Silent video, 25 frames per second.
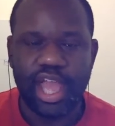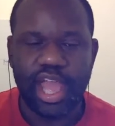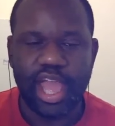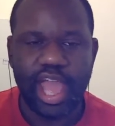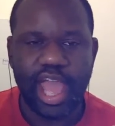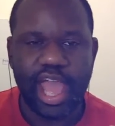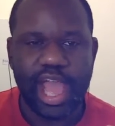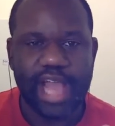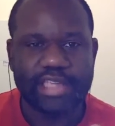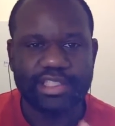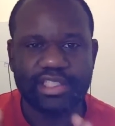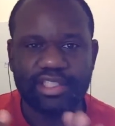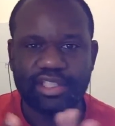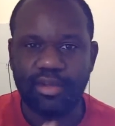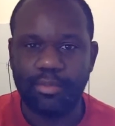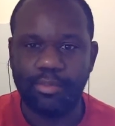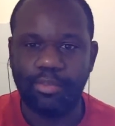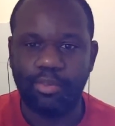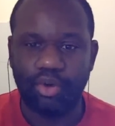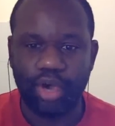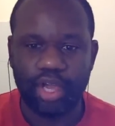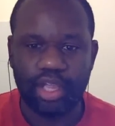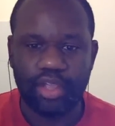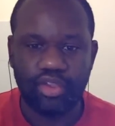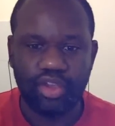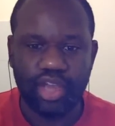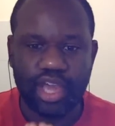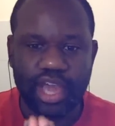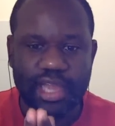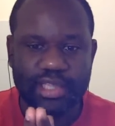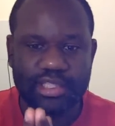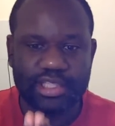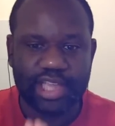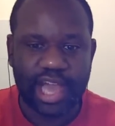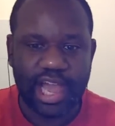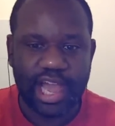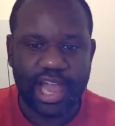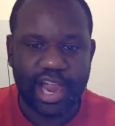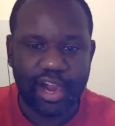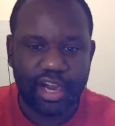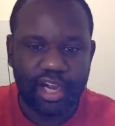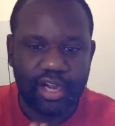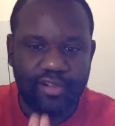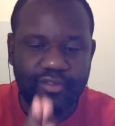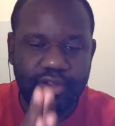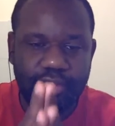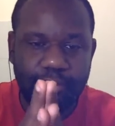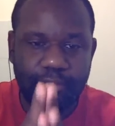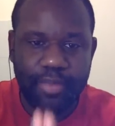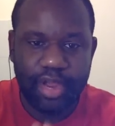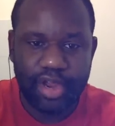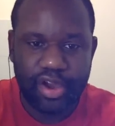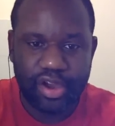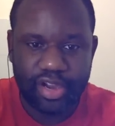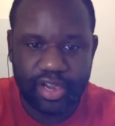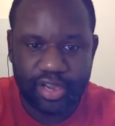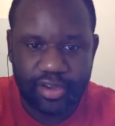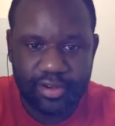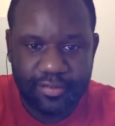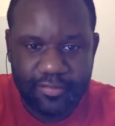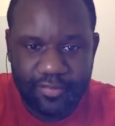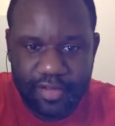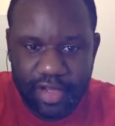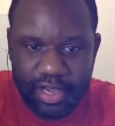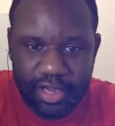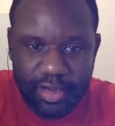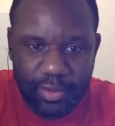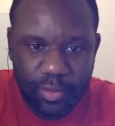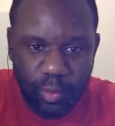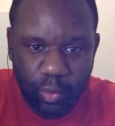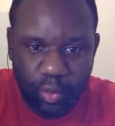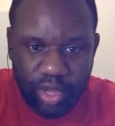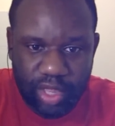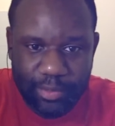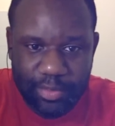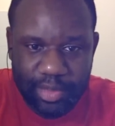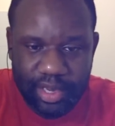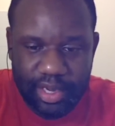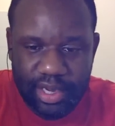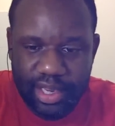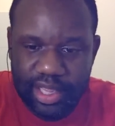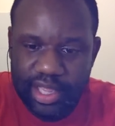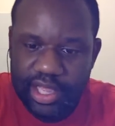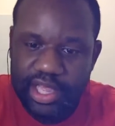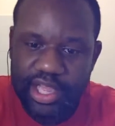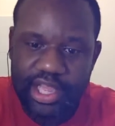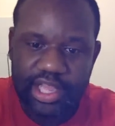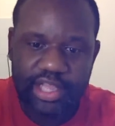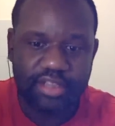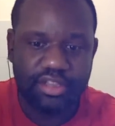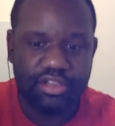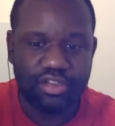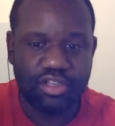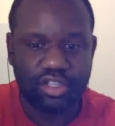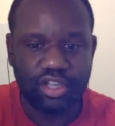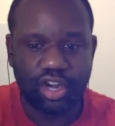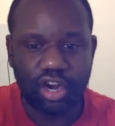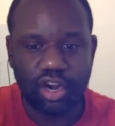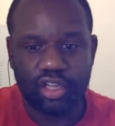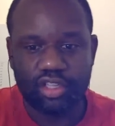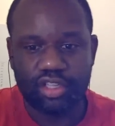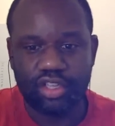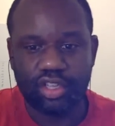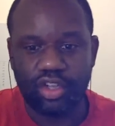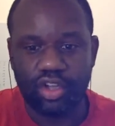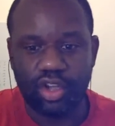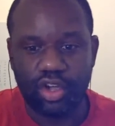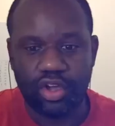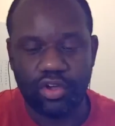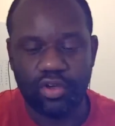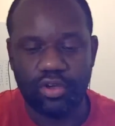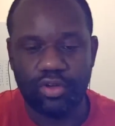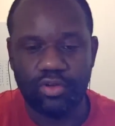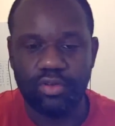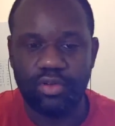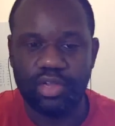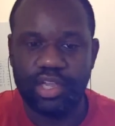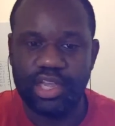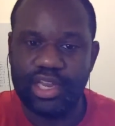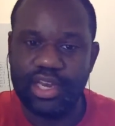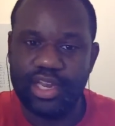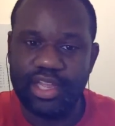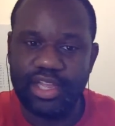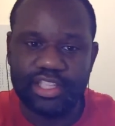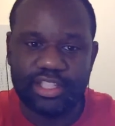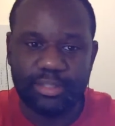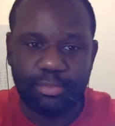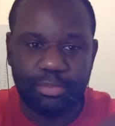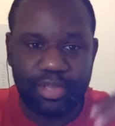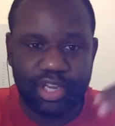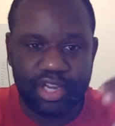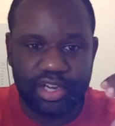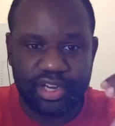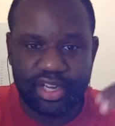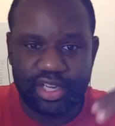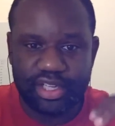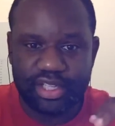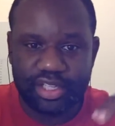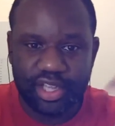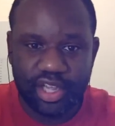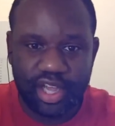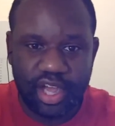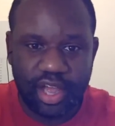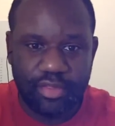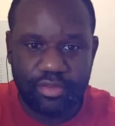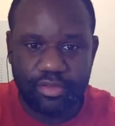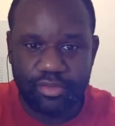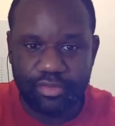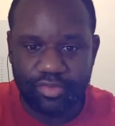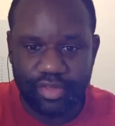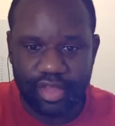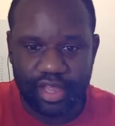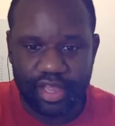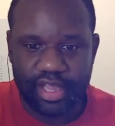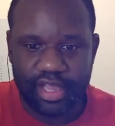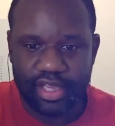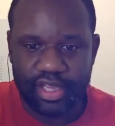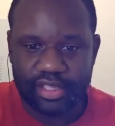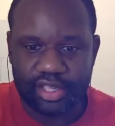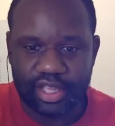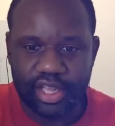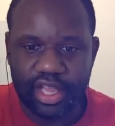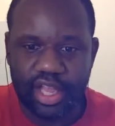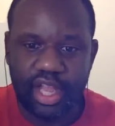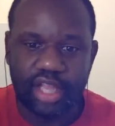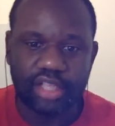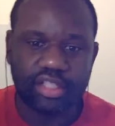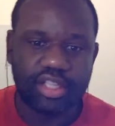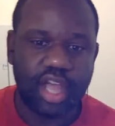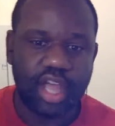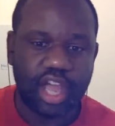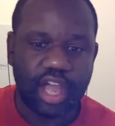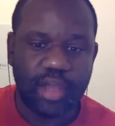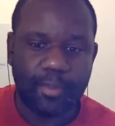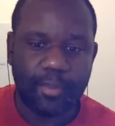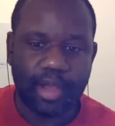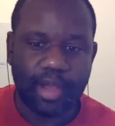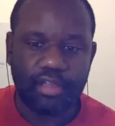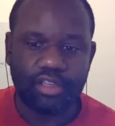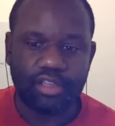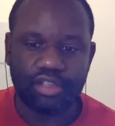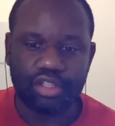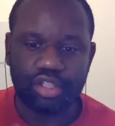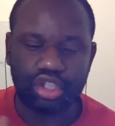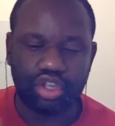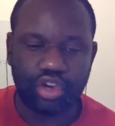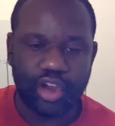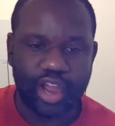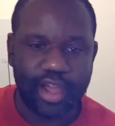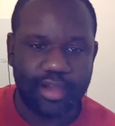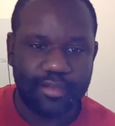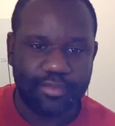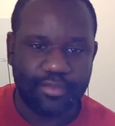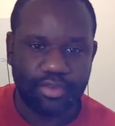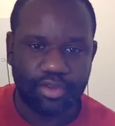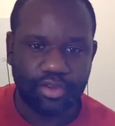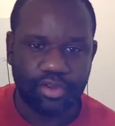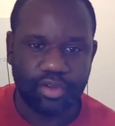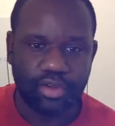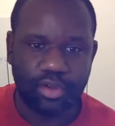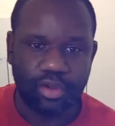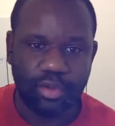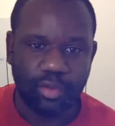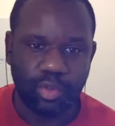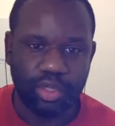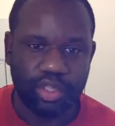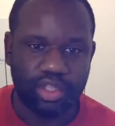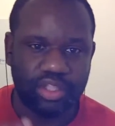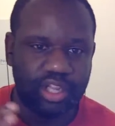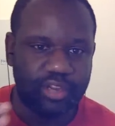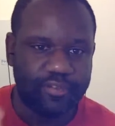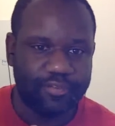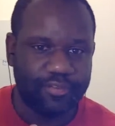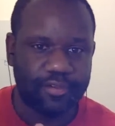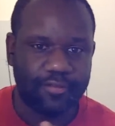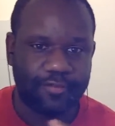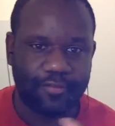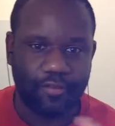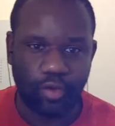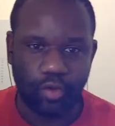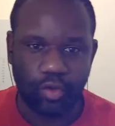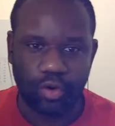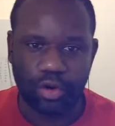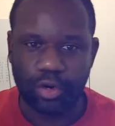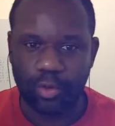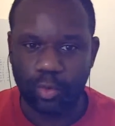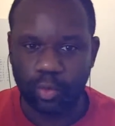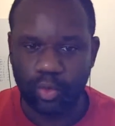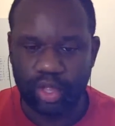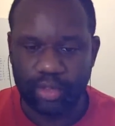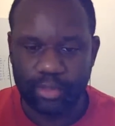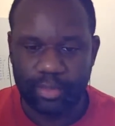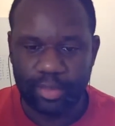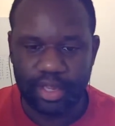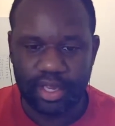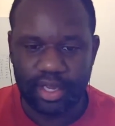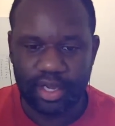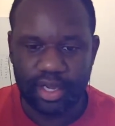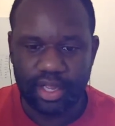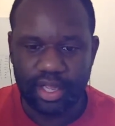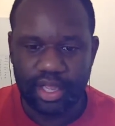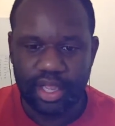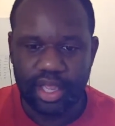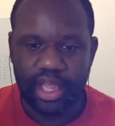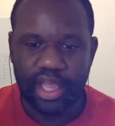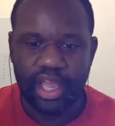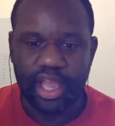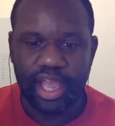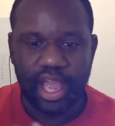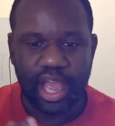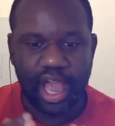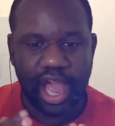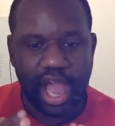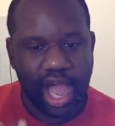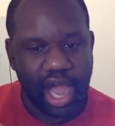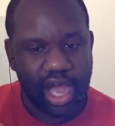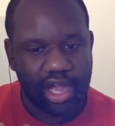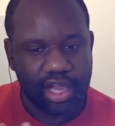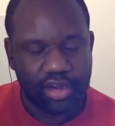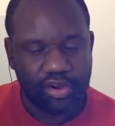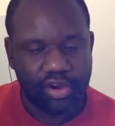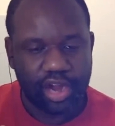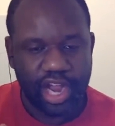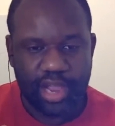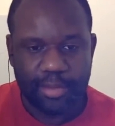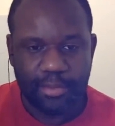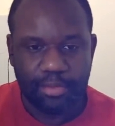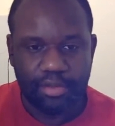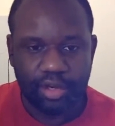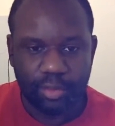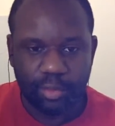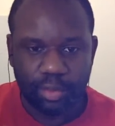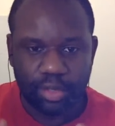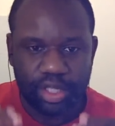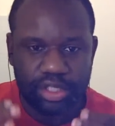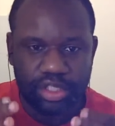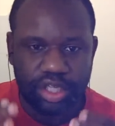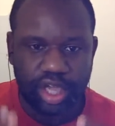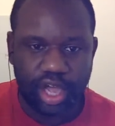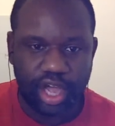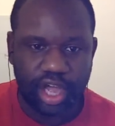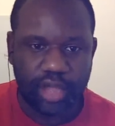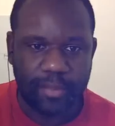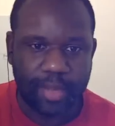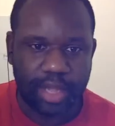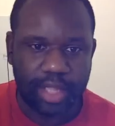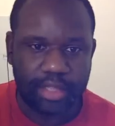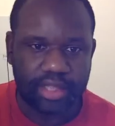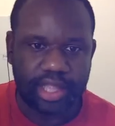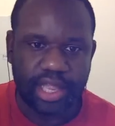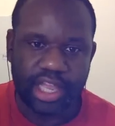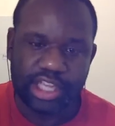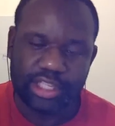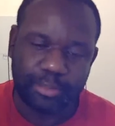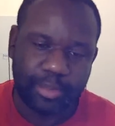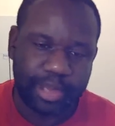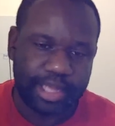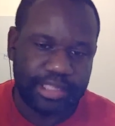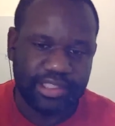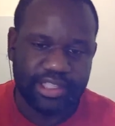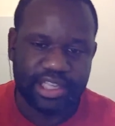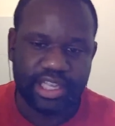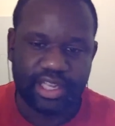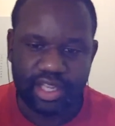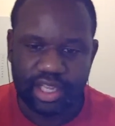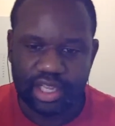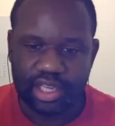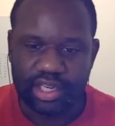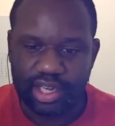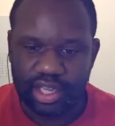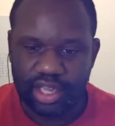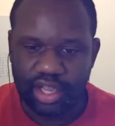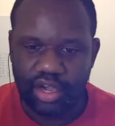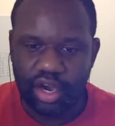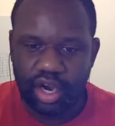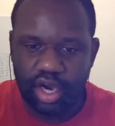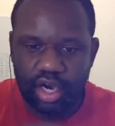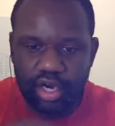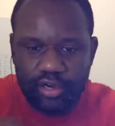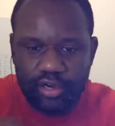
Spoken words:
at some point you got tired of American fucking women and you started to go and experience other things. Talk about your travel with different foreign women and how you're able to really talk about that, especially in the DR.